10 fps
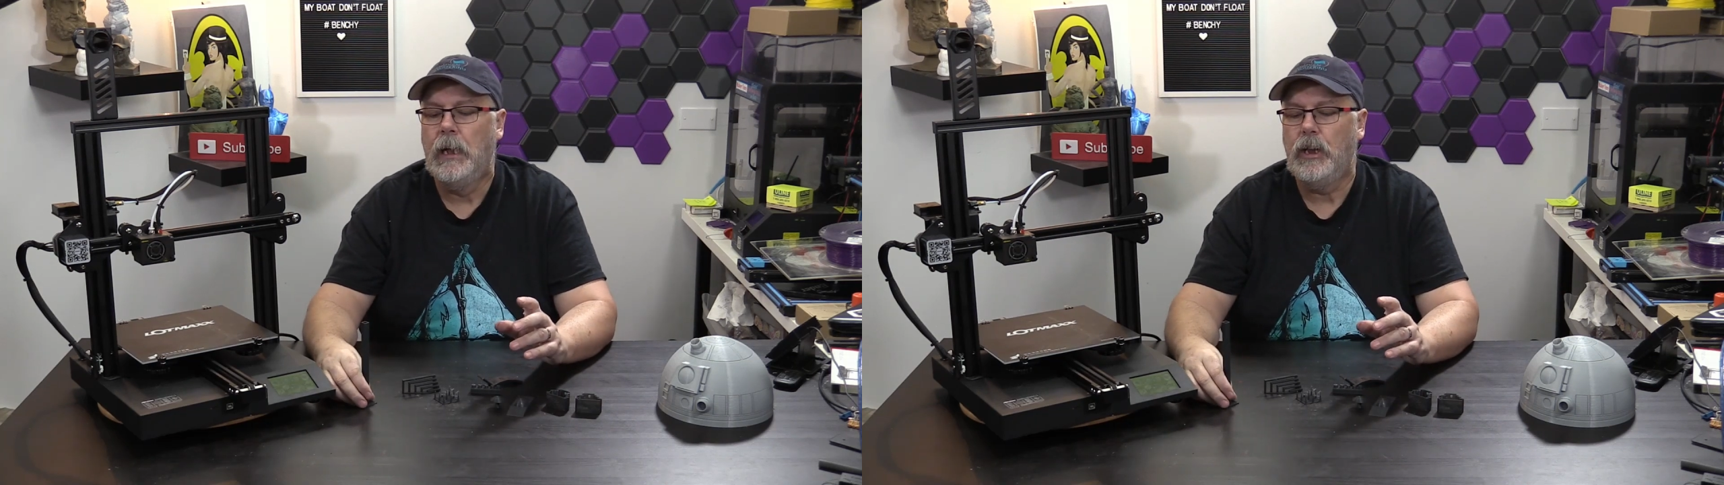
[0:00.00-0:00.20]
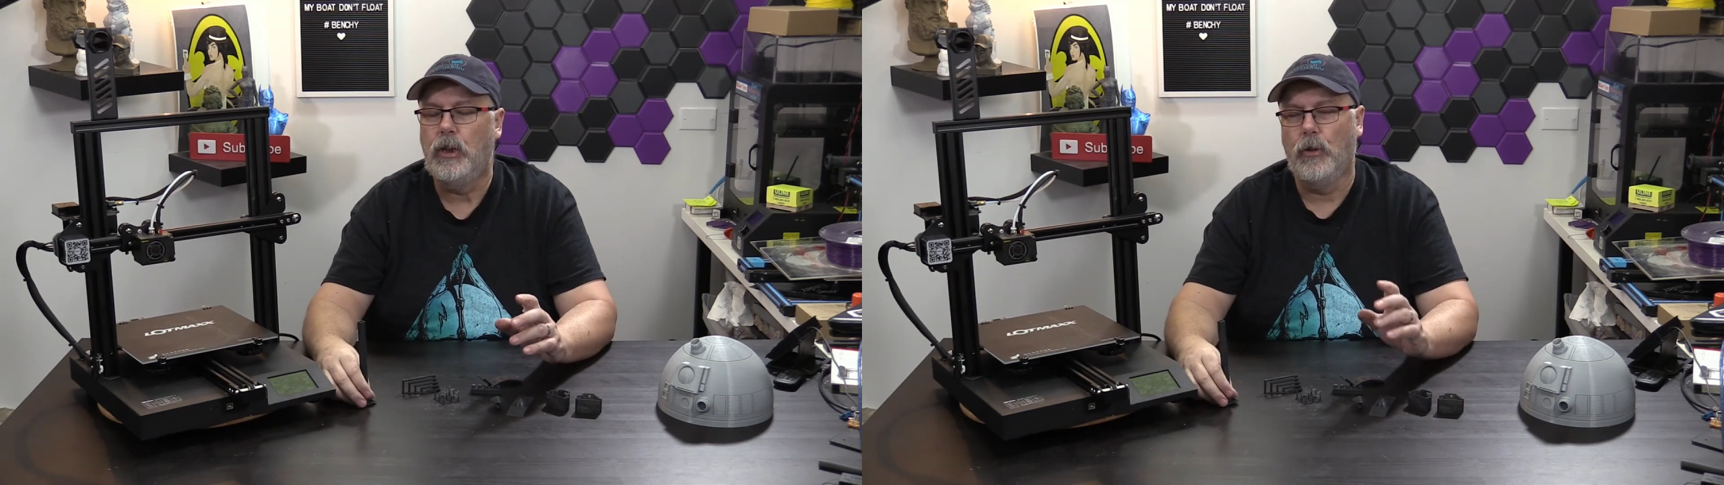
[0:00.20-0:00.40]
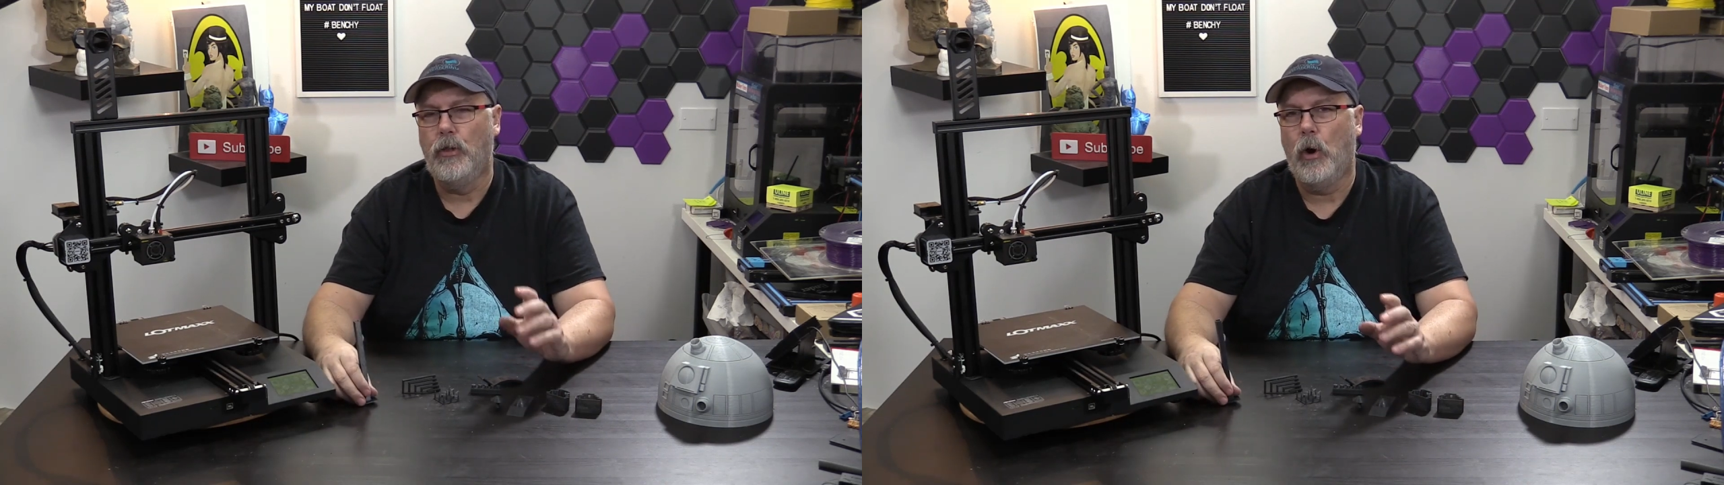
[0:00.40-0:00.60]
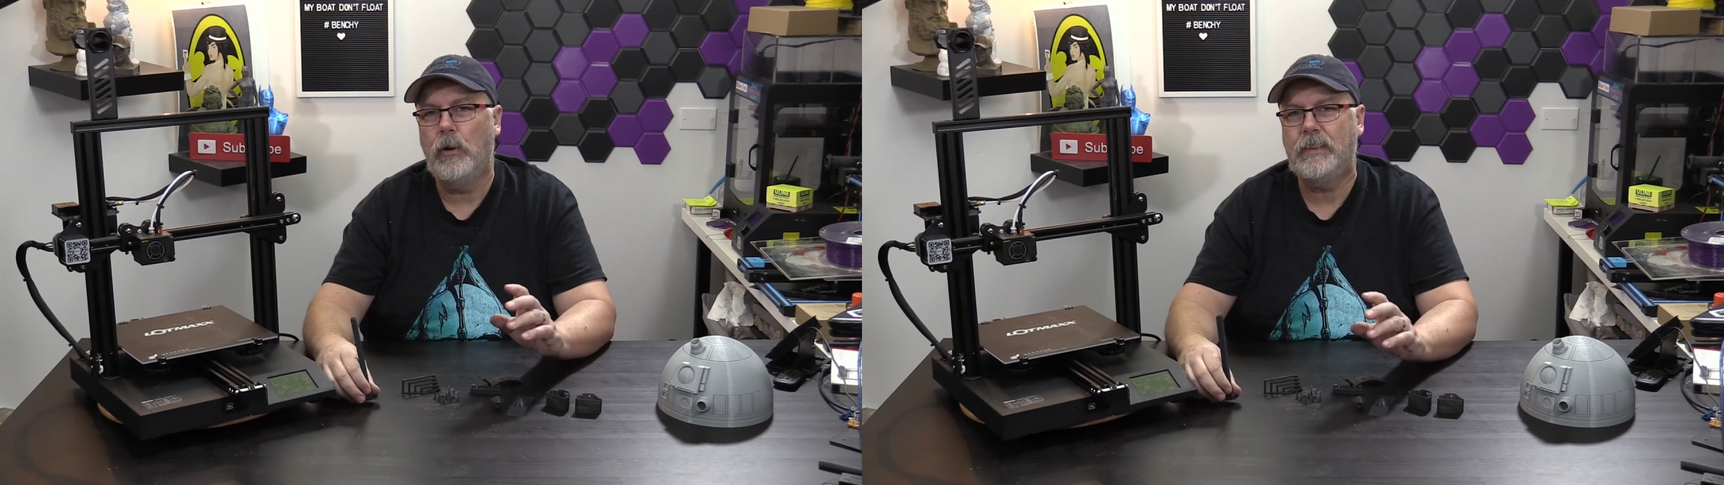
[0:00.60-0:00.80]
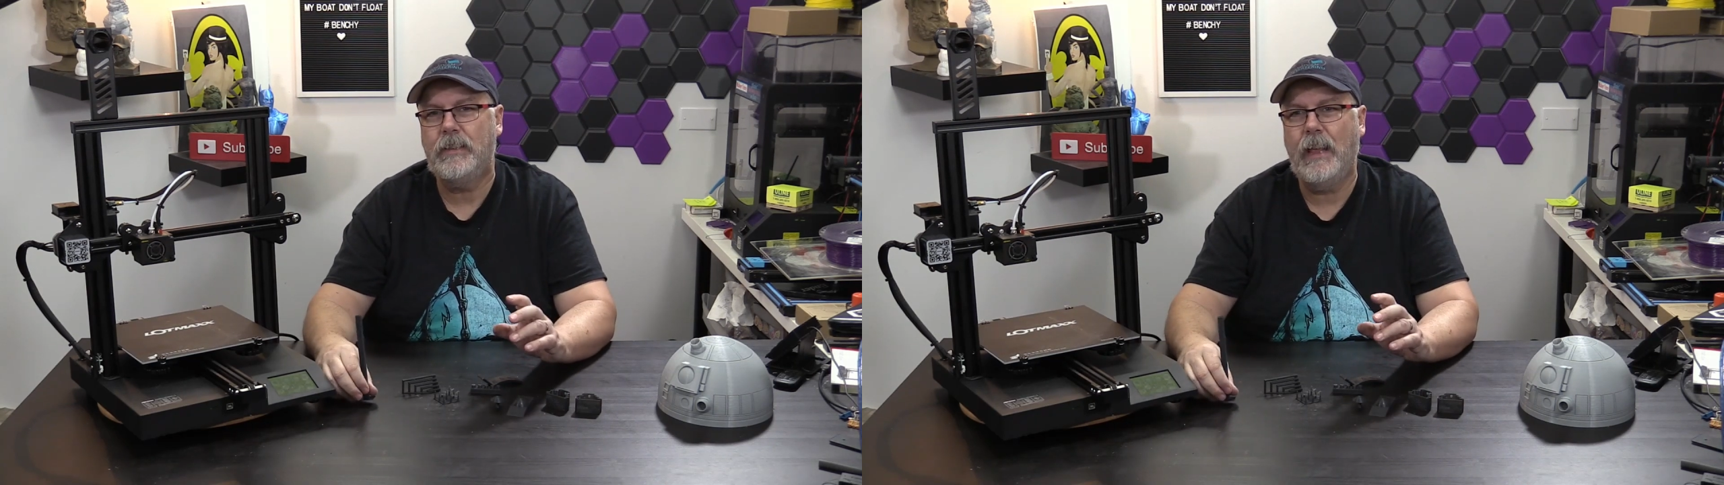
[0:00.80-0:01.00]
you'll
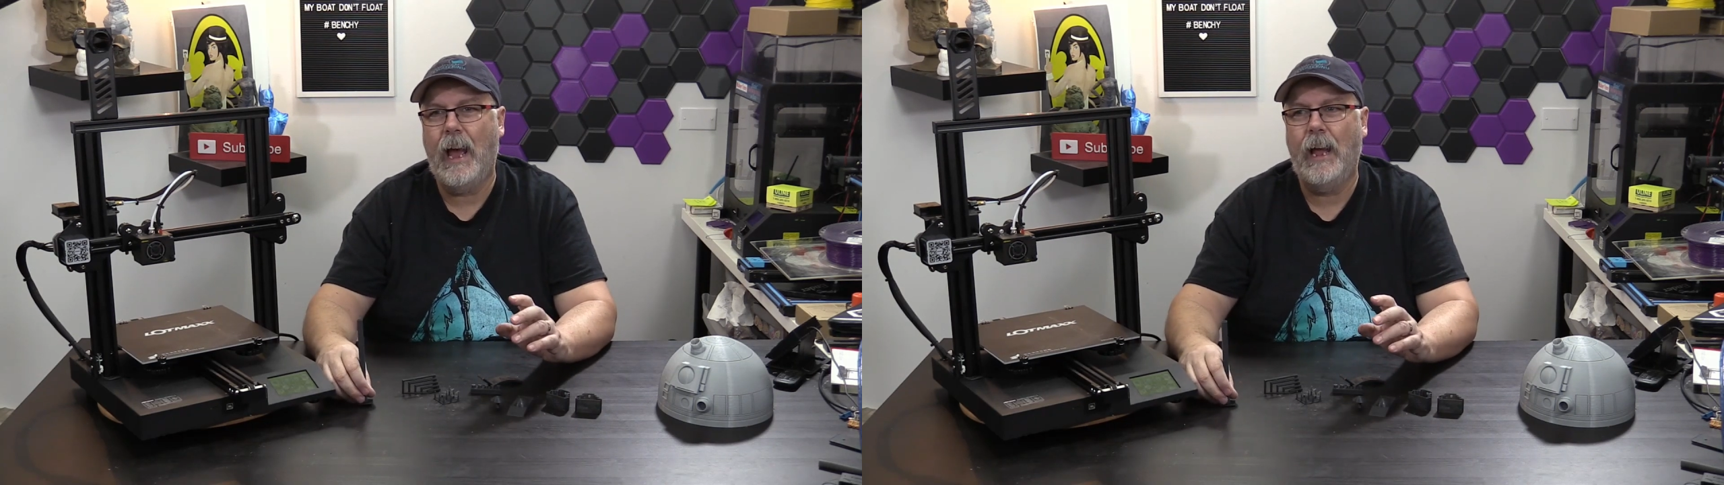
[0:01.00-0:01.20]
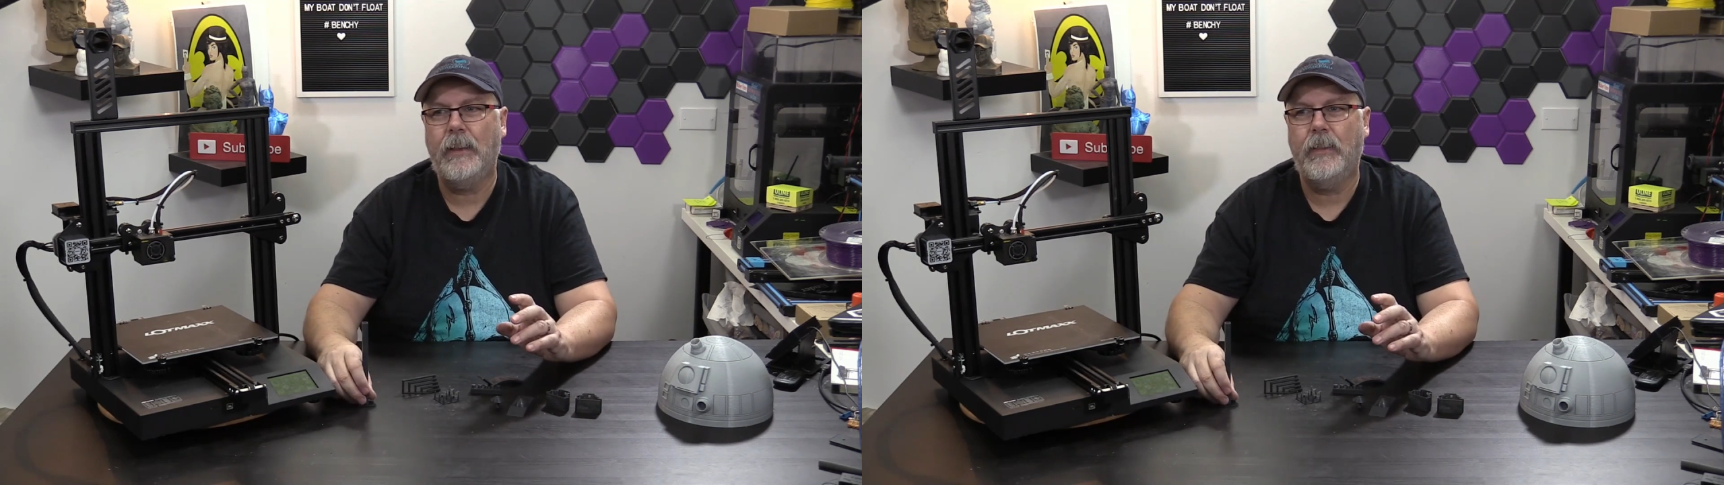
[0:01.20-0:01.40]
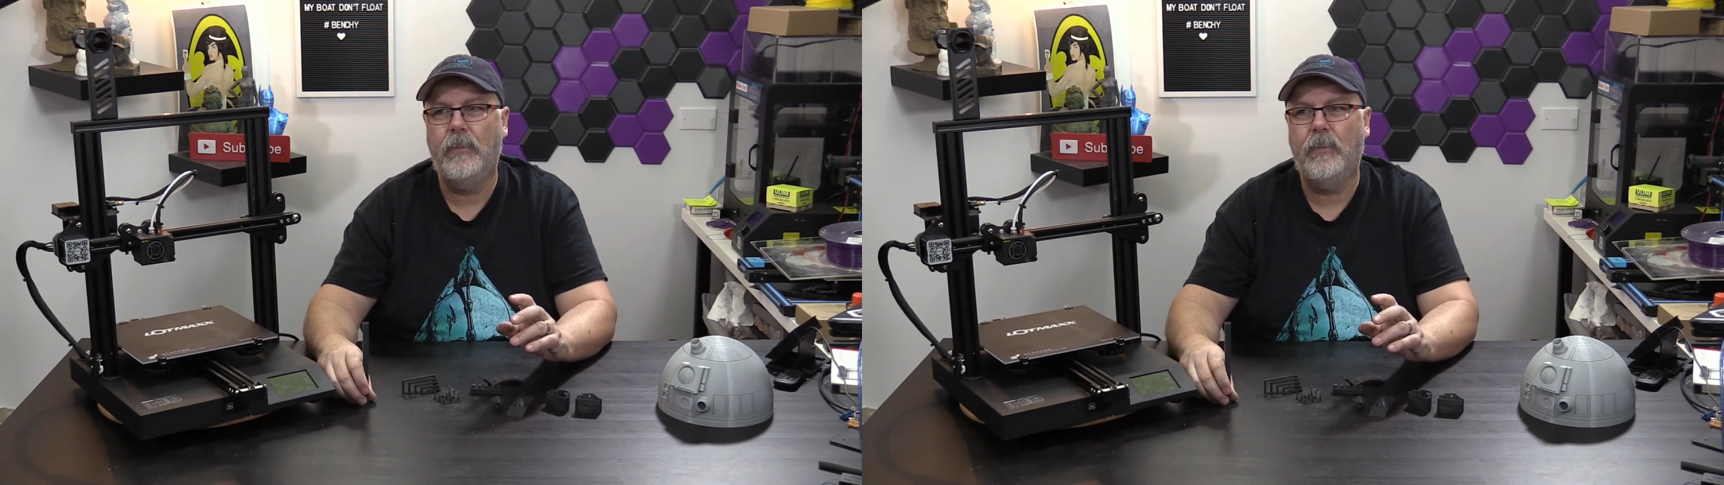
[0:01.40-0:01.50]
notice that